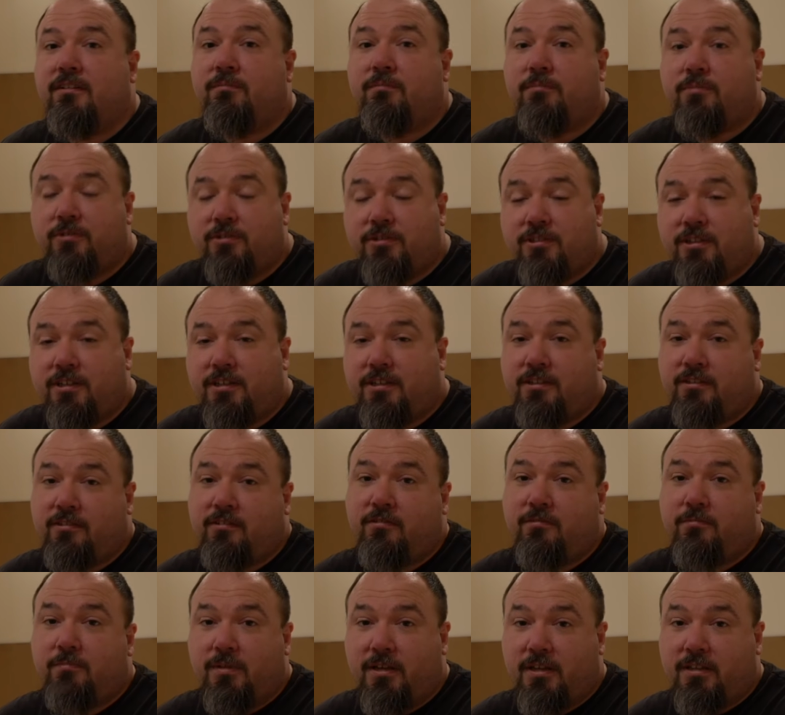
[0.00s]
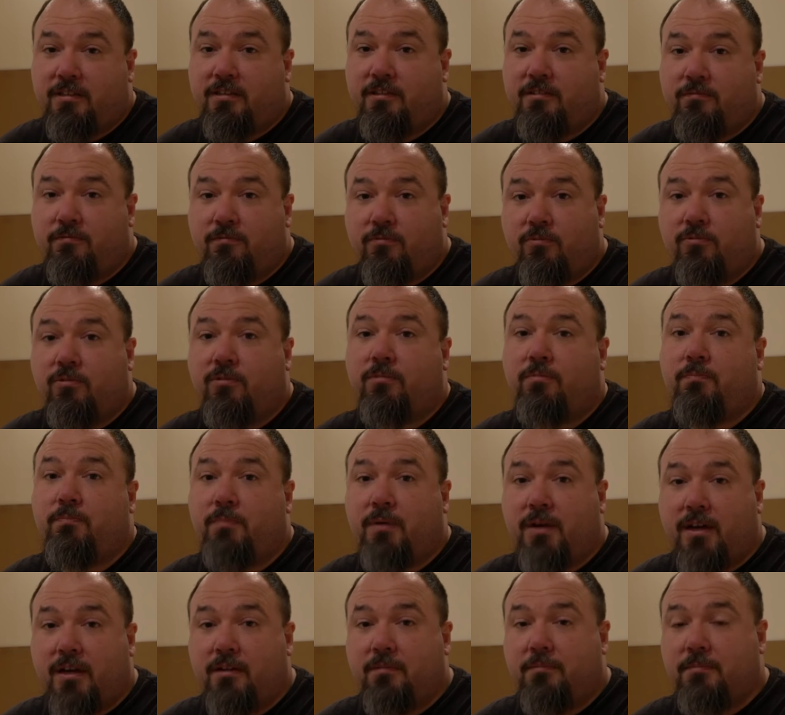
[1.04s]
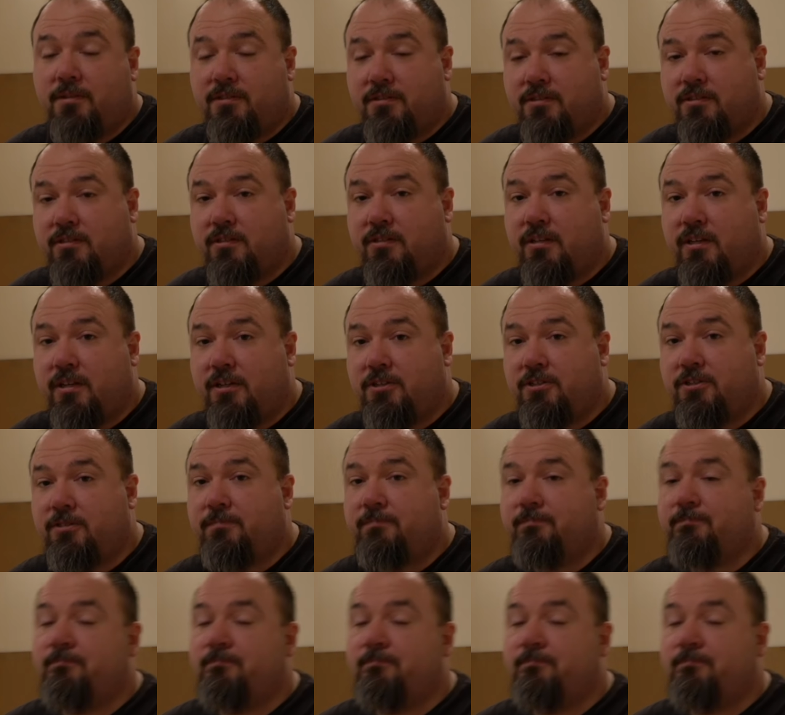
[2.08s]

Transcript: particular method for bottom installation.